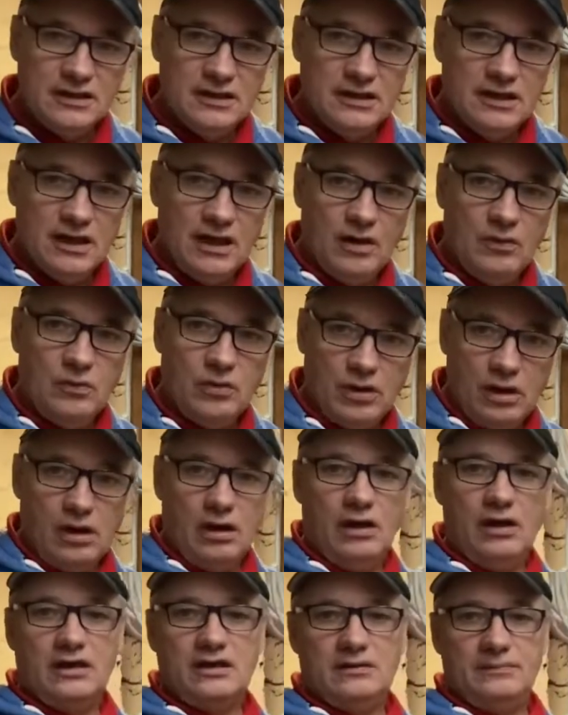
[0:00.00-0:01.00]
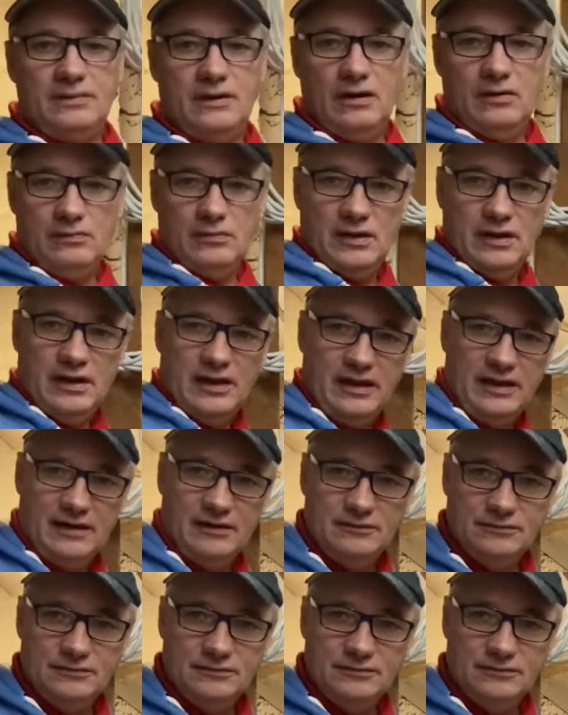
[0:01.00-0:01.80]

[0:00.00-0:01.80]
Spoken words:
And what I like about my layout,